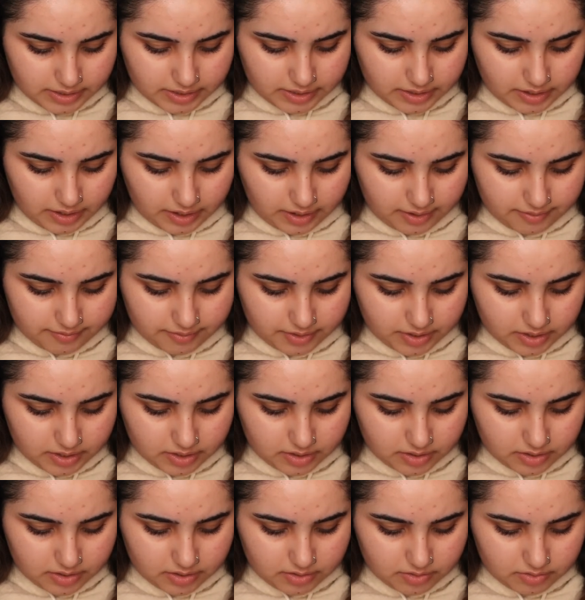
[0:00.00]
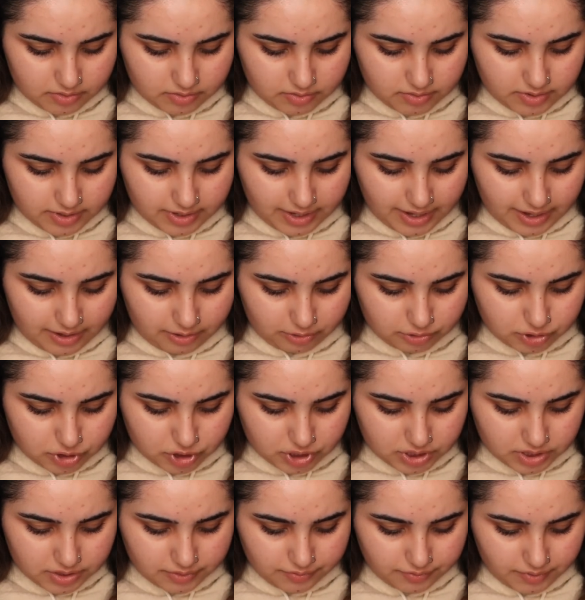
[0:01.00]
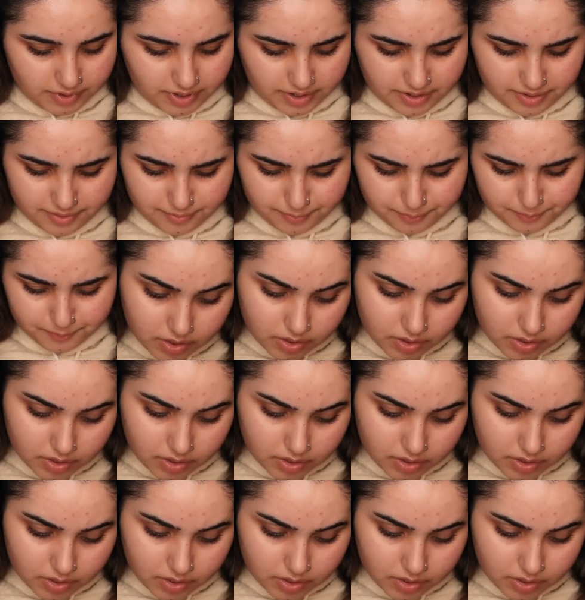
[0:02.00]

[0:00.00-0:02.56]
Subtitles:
agave or the algae, right?